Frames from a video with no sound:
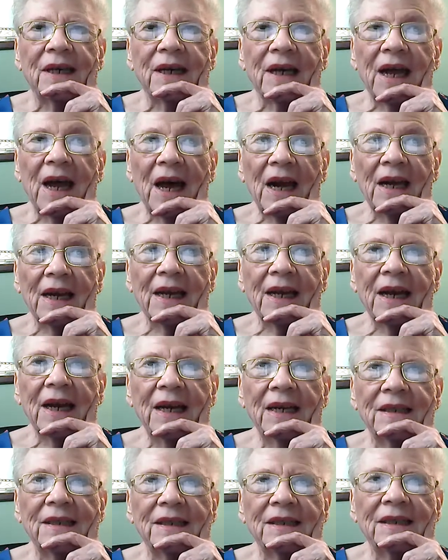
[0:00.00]
Kelly
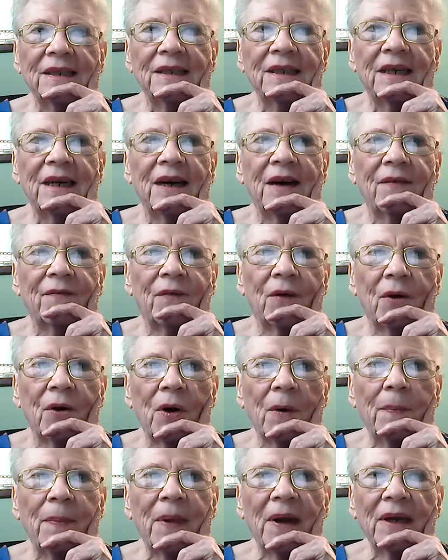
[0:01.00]
for
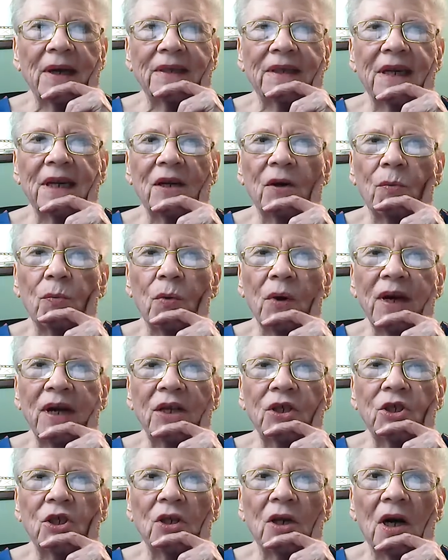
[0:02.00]
her ability to
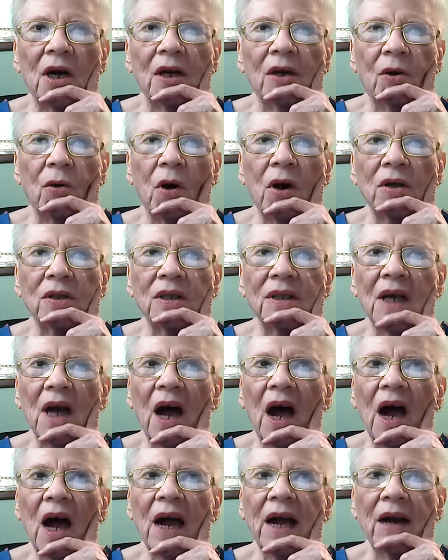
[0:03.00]
reach across the
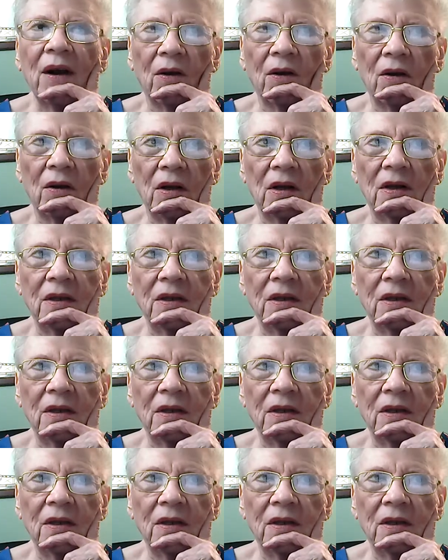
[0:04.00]
aisle.